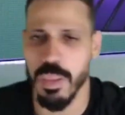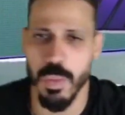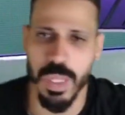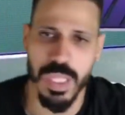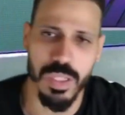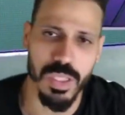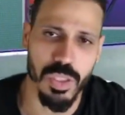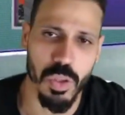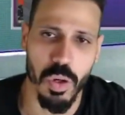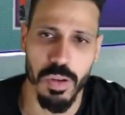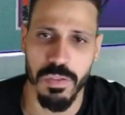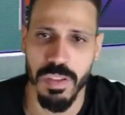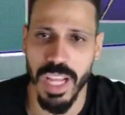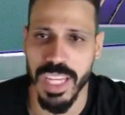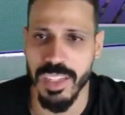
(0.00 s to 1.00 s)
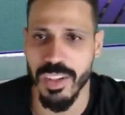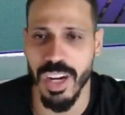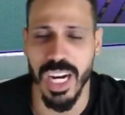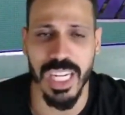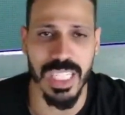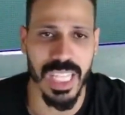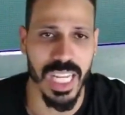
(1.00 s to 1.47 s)
whether it's offline or
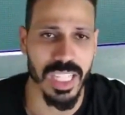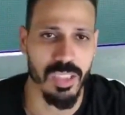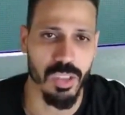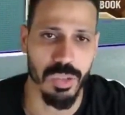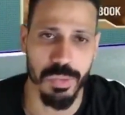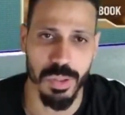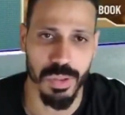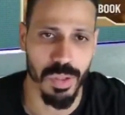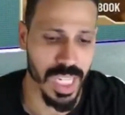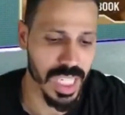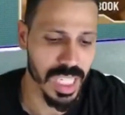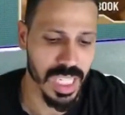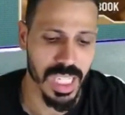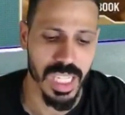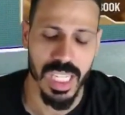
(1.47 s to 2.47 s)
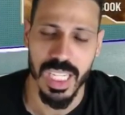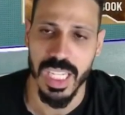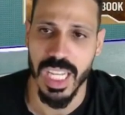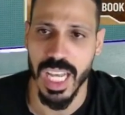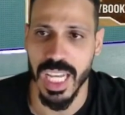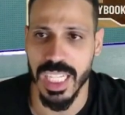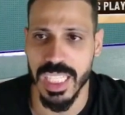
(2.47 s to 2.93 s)
online, triple threat.
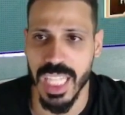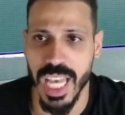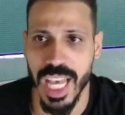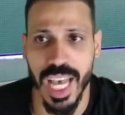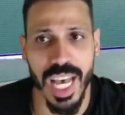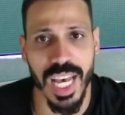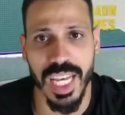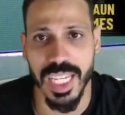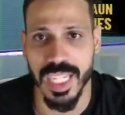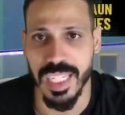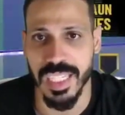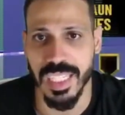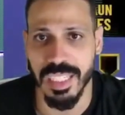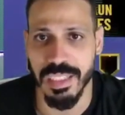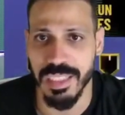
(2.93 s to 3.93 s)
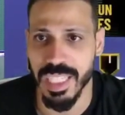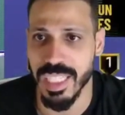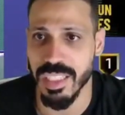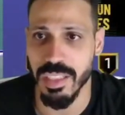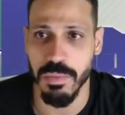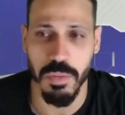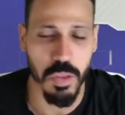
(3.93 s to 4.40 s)
And then uh, get
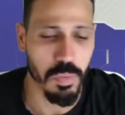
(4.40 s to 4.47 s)
some new